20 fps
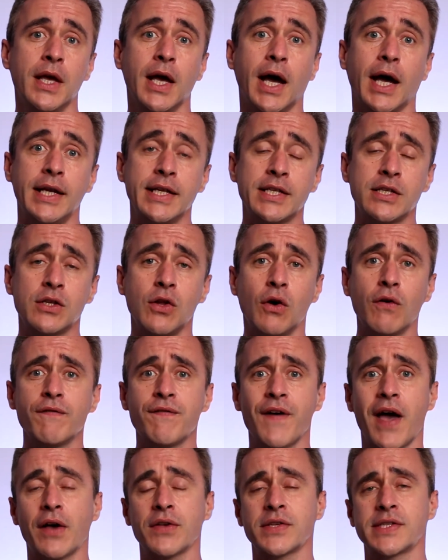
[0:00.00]
And this long
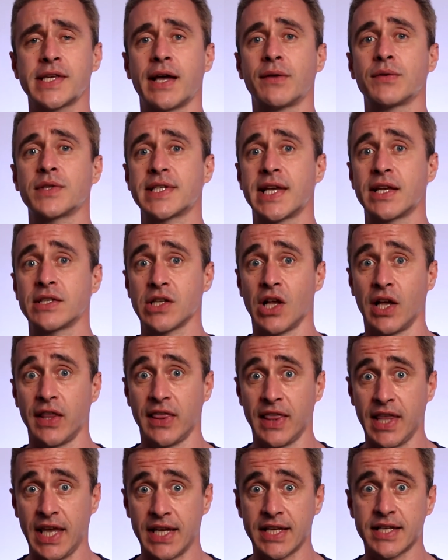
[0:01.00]
vowel sound sounds like
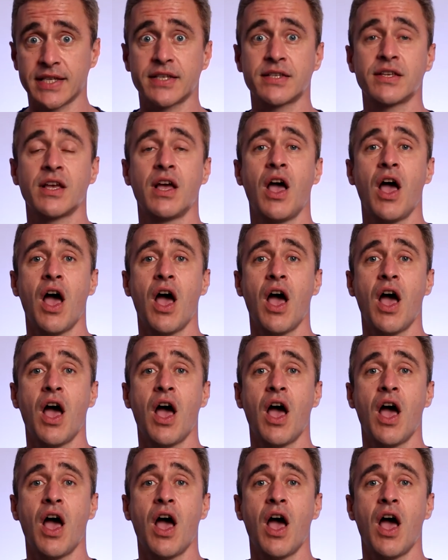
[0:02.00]
this.